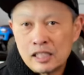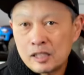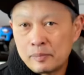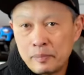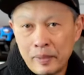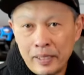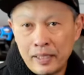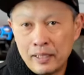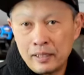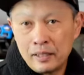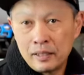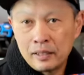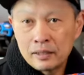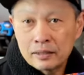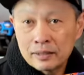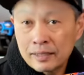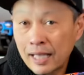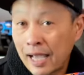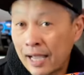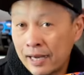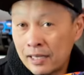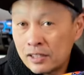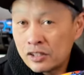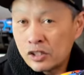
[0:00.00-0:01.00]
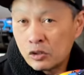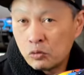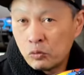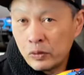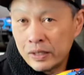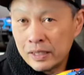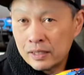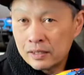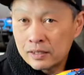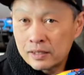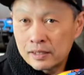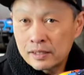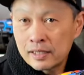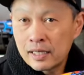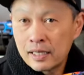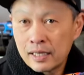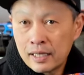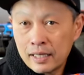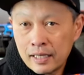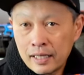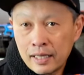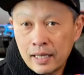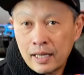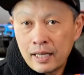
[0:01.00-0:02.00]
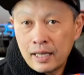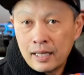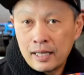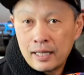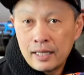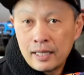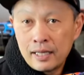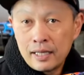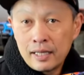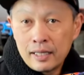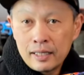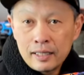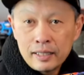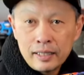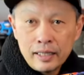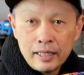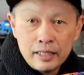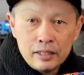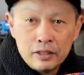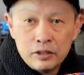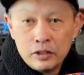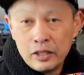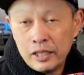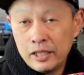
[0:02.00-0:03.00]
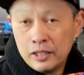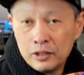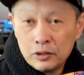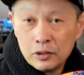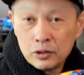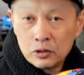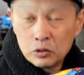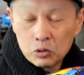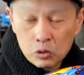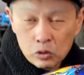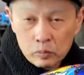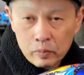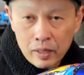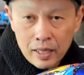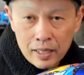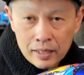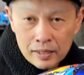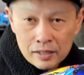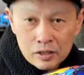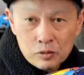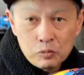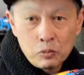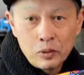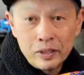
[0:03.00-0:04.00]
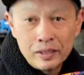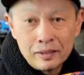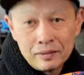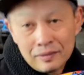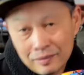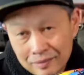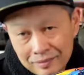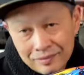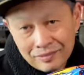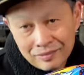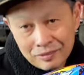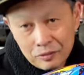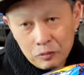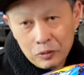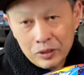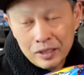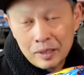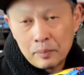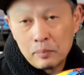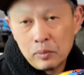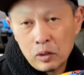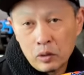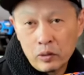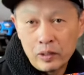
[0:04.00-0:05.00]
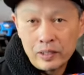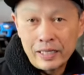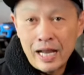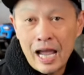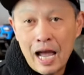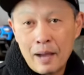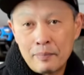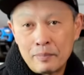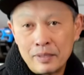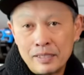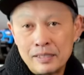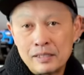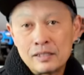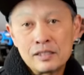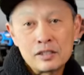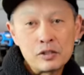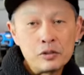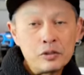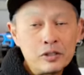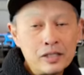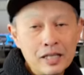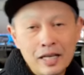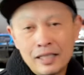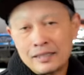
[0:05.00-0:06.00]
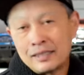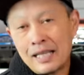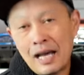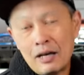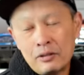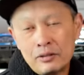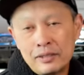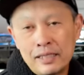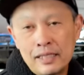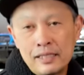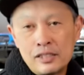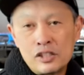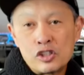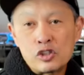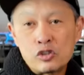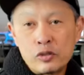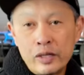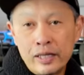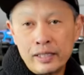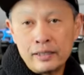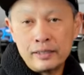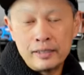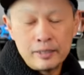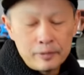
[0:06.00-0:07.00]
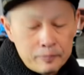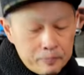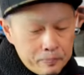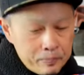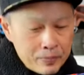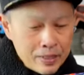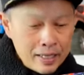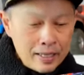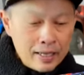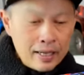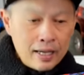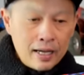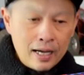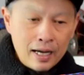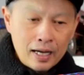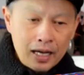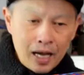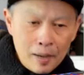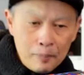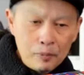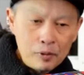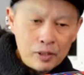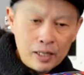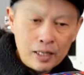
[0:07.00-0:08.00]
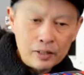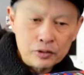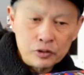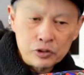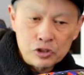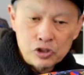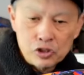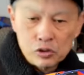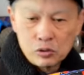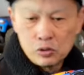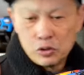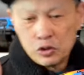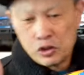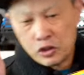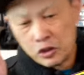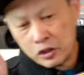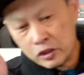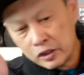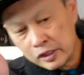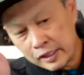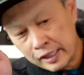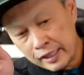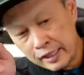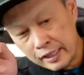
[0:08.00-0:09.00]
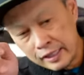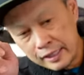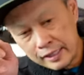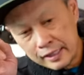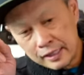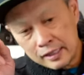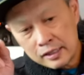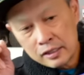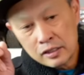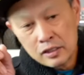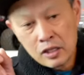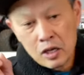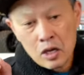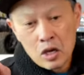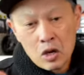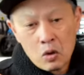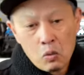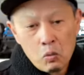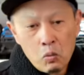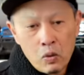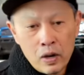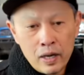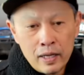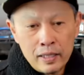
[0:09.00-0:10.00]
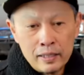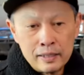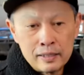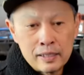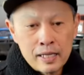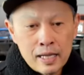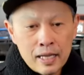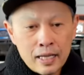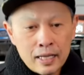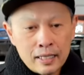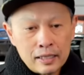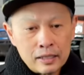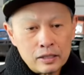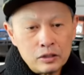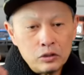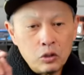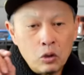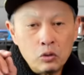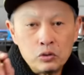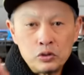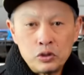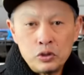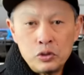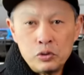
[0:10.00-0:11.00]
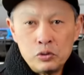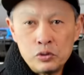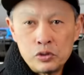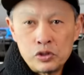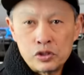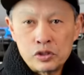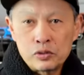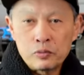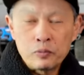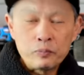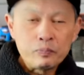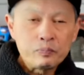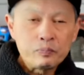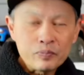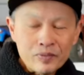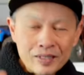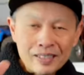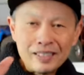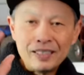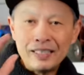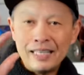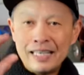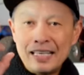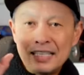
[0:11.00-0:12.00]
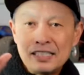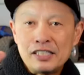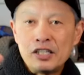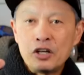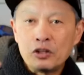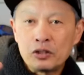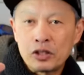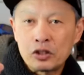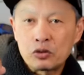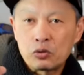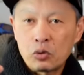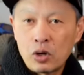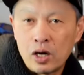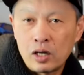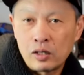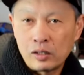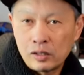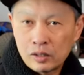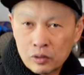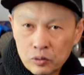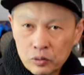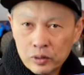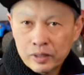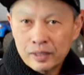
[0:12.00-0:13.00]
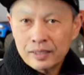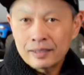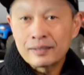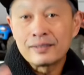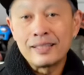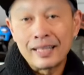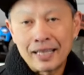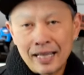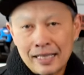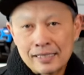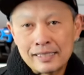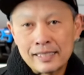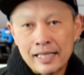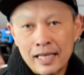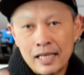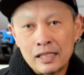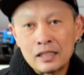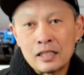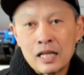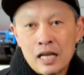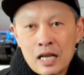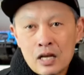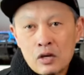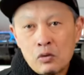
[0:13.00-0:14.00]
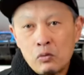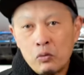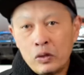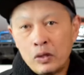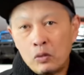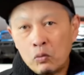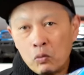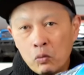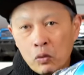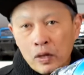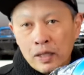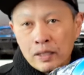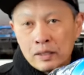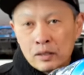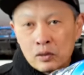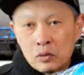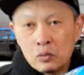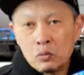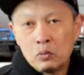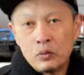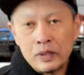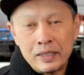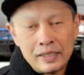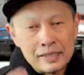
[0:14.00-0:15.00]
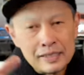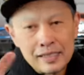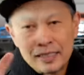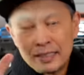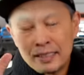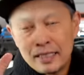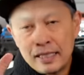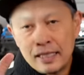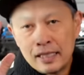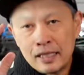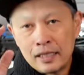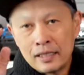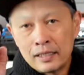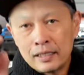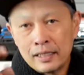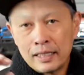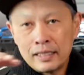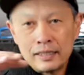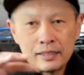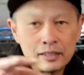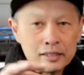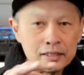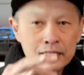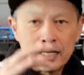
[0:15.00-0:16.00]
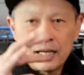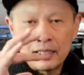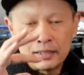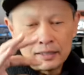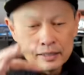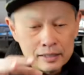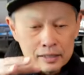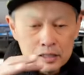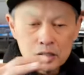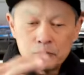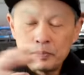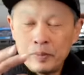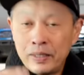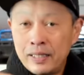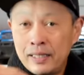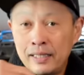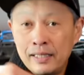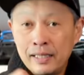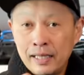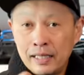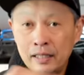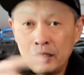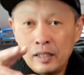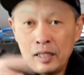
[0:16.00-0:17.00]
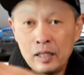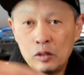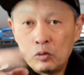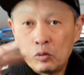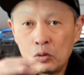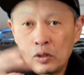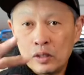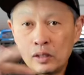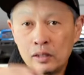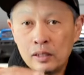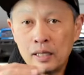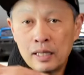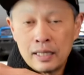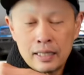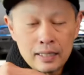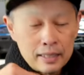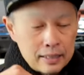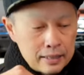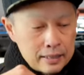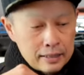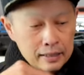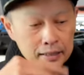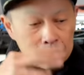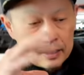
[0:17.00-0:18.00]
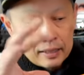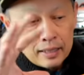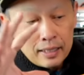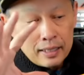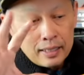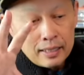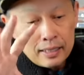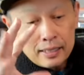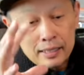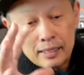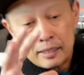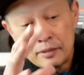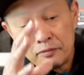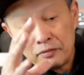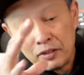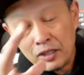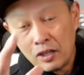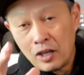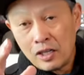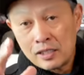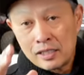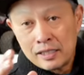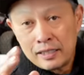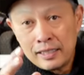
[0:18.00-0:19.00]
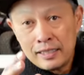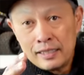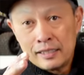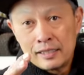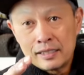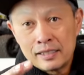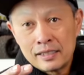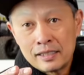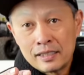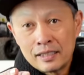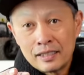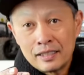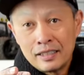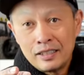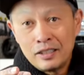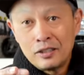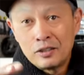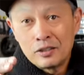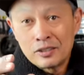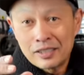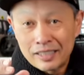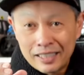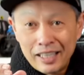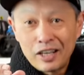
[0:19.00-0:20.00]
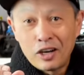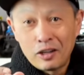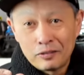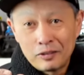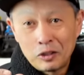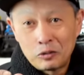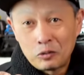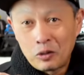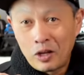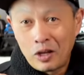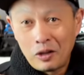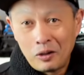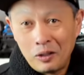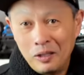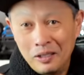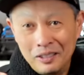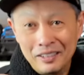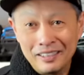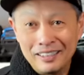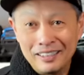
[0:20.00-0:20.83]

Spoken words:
spare tires and wheels in your toolbox when the blowout happens, so you're not out there stranded. A couple other solutions is, one, don't use easy on the throttle. Like I said, when it's in the air and they're not spinning at equal velocities, you know, get off the throttle,